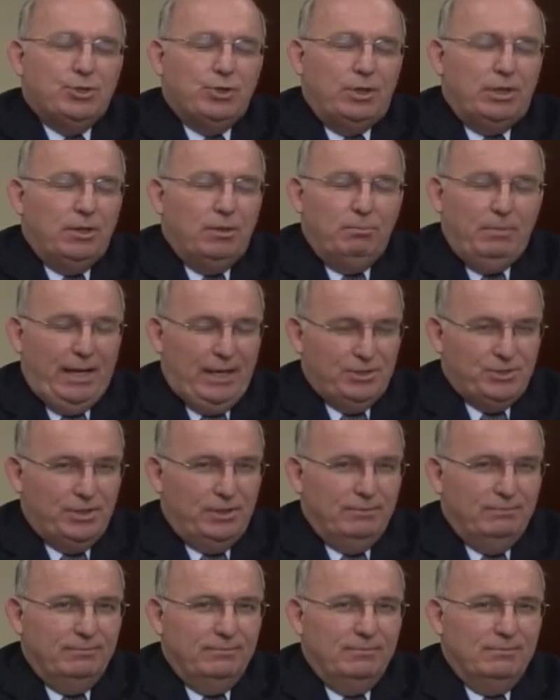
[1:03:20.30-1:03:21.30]
as you can
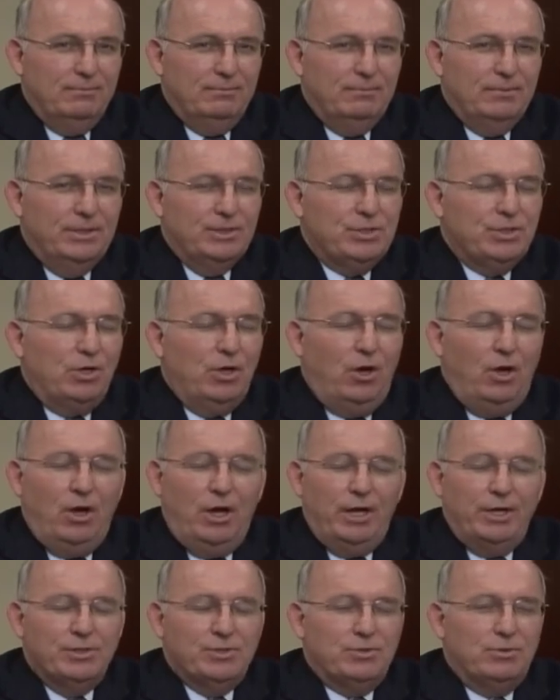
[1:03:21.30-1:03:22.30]
imagine, this
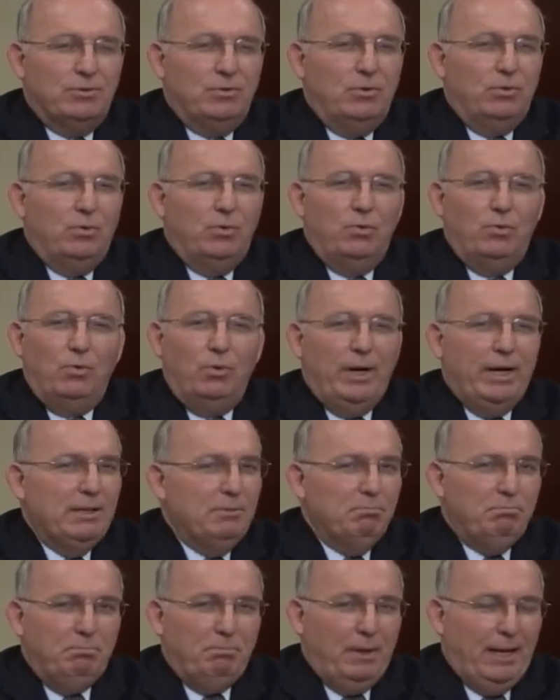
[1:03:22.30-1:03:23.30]
caused
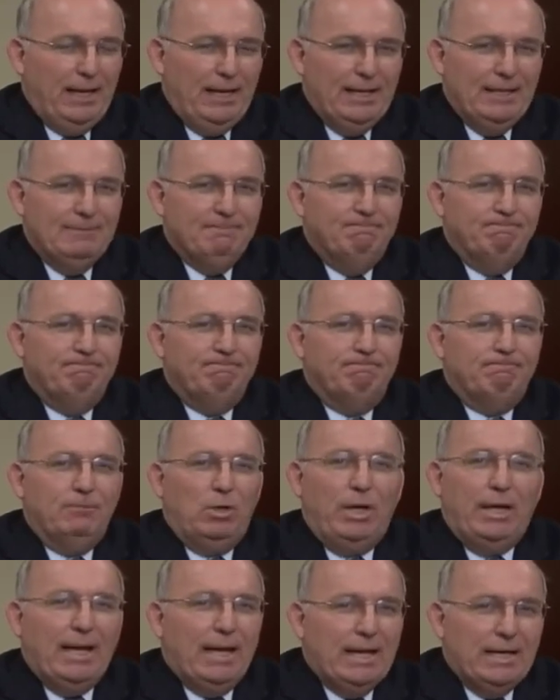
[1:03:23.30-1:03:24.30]
great pain,
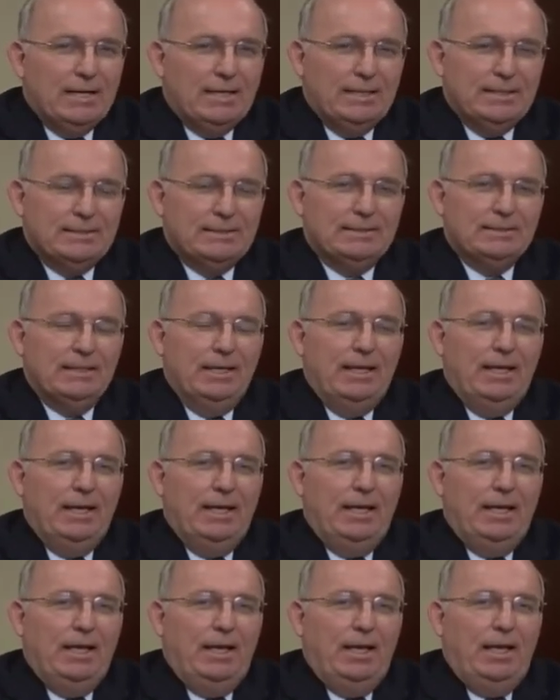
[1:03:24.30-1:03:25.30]
chaos,